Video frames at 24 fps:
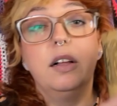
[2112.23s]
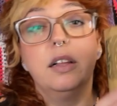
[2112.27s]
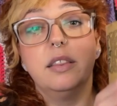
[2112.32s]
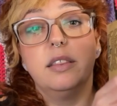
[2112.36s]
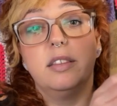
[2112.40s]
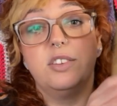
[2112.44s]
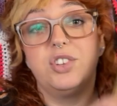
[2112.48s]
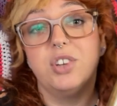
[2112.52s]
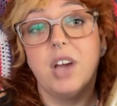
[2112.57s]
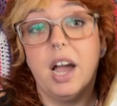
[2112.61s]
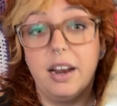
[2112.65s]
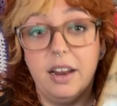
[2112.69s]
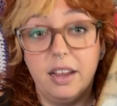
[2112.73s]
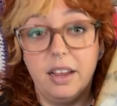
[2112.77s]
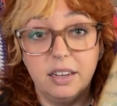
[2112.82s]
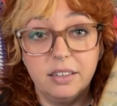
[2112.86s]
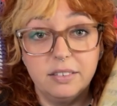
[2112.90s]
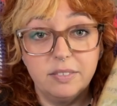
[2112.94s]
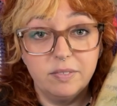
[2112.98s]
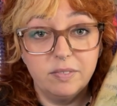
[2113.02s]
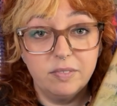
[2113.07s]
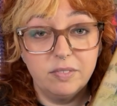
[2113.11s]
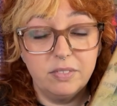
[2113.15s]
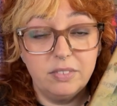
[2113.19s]
The Shining.
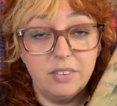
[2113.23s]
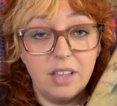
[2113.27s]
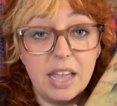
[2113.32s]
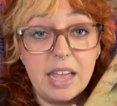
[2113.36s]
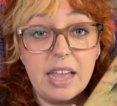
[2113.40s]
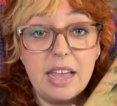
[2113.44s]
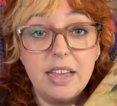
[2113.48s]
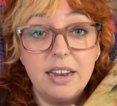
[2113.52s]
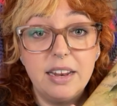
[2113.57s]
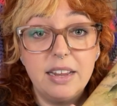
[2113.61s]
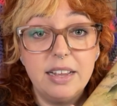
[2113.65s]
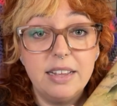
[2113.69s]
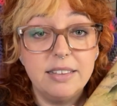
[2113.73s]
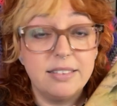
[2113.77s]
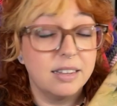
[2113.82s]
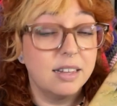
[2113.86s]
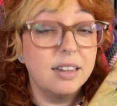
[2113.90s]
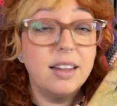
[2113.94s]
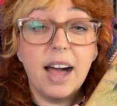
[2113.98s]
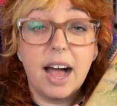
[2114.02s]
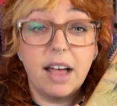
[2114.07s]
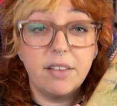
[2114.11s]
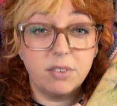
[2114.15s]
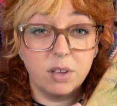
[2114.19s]
It is a
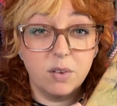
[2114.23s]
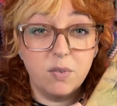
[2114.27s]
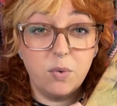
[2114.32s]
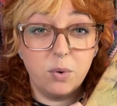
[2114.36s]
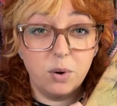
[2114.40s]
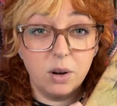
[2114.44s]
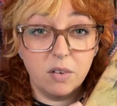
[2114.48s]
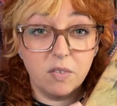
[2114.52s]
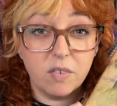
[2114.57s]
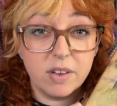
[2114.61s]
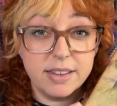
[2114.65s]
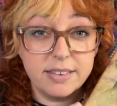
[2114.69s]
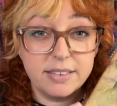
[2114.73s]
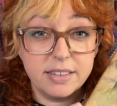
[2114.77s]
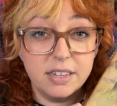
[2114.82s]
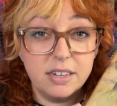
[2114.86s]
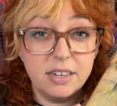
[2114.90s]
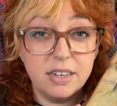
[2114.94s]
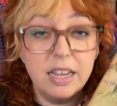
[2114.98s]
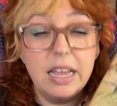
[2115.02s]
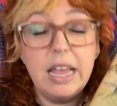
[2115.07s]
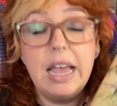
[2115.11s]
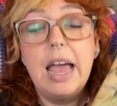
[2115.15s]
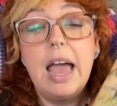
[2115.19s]
classic for a reason,
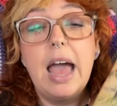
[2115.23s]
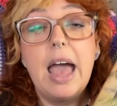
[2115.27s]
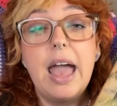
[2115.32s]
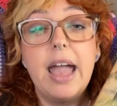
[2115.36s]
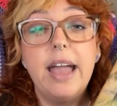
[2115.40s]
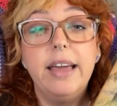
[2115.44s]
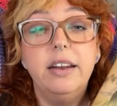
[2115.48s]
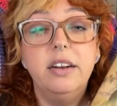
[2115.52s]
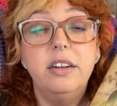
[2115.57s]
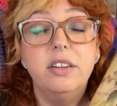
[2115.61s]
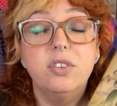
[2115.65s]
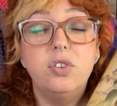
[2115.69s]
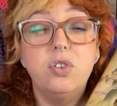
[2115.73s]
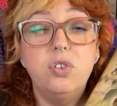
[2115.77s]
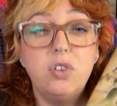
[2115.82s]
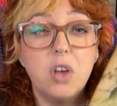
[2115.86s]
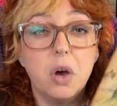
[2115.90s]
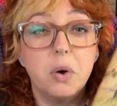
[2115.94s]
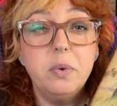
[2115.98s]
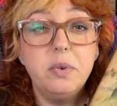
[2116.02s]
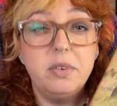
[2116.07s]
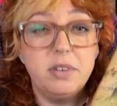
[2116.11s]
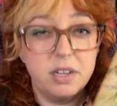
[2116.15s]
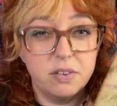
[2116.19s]
and it is so
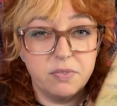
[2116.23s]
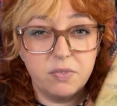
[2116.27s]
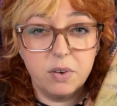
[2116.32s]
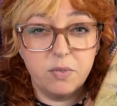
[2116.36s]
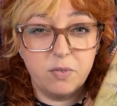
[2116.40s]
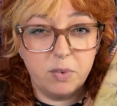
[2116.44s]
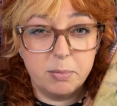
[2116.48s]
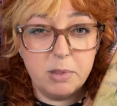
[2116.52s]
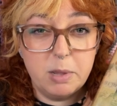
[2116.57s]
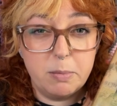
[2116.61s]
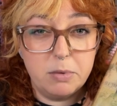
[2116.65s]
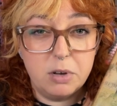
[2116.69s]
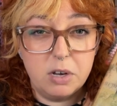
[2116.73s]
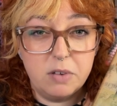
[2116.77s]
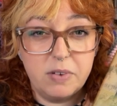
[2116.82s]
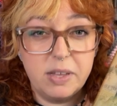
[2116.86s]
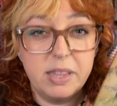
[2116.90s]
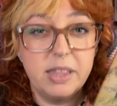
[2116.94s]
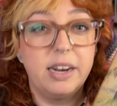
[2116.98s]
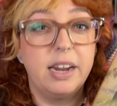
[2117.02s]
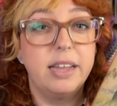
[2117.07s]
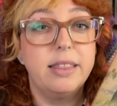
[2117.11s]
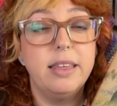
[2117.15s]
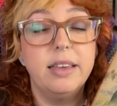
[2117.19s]
different from the movie that
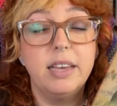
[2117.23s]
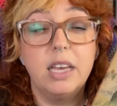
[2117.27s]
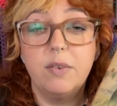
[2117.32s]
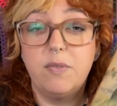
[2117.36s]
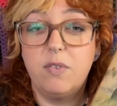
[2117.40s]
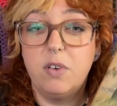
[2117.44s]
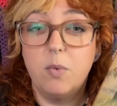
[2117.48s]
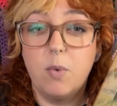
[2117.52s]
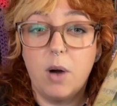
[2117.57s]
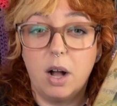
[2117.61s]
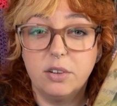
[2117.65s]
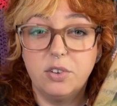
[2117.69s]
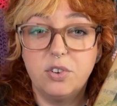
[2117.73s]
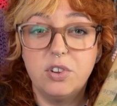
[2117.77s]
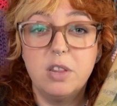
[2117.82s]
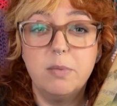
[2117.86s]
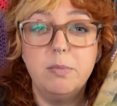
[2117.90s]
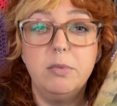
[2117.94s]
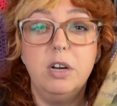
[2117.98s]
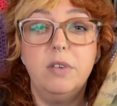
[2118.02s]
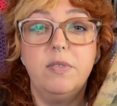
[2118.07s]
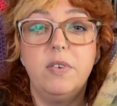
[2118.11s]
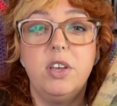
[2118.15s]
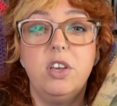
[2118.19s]
I think if you watched the
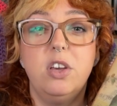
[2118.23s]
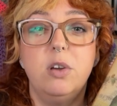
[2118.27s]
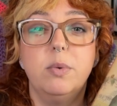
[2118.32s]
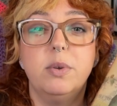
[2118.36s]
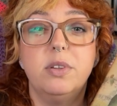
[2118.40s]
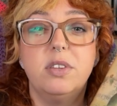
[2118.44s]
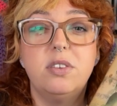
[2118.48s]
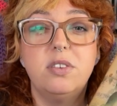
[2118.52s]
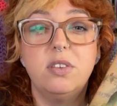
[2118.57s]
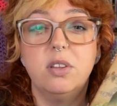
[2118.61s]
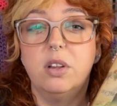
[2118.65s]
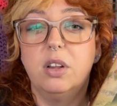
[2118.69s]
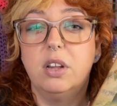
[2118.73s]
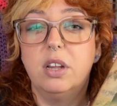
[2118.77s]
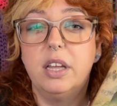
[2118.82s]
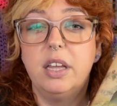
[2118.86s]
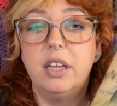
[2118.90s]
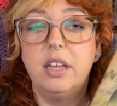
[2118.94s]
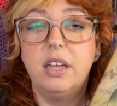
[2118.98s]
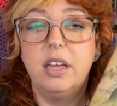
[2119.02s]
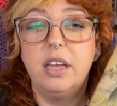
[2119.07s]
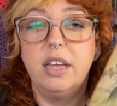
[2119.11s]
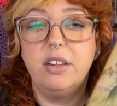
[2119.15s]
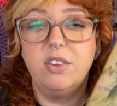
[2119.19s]
movie, you would still
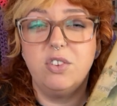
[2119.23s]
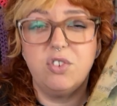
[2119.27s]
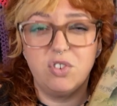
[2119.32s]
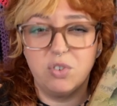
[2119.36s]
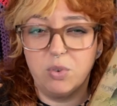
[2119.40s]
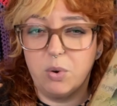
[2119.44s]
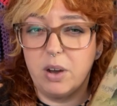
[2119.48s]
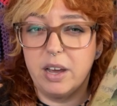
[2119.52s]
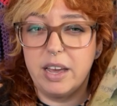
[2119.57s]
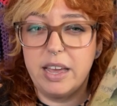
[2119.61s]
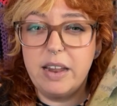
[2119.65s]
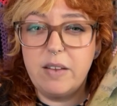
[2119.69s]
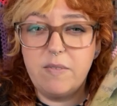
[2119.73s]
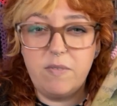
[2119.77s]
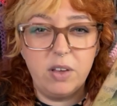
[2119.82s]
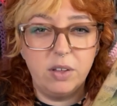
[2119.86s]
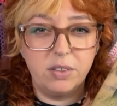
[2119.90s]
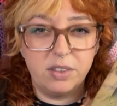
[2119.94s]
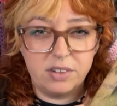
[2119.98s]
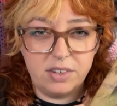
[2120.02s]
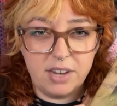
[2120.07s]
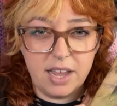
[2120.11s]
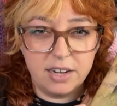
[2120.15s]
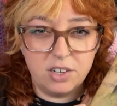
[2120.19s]
enjoy and feel the
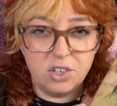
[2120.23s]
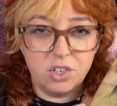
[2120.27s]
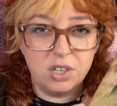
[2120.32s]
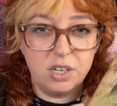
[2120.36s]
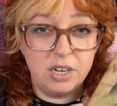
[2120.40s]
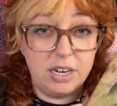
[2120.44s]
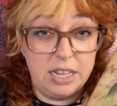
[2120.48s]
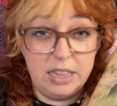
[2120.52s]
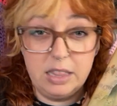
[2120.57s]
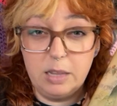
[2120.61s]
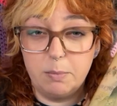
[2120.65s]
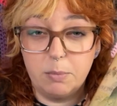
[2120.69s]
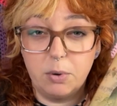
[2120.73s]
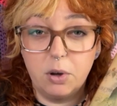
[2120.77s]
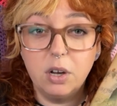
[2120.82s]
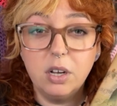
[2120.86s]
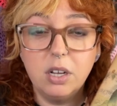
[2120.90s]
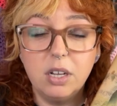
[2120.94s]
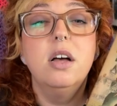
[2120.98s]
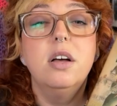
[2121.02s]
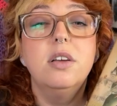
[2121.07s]
tension in the book.